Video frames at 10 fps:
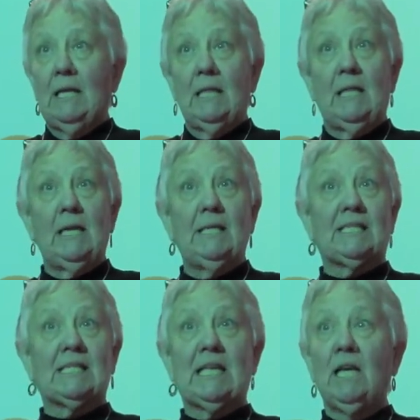the
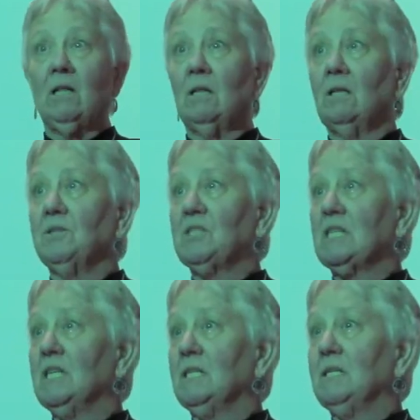
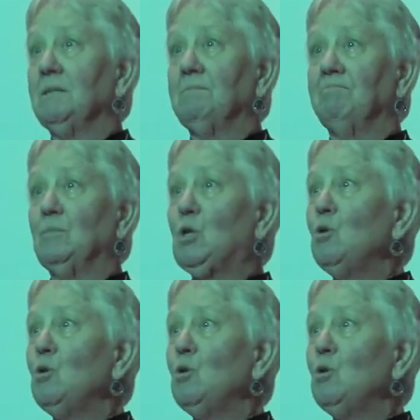skills, the um,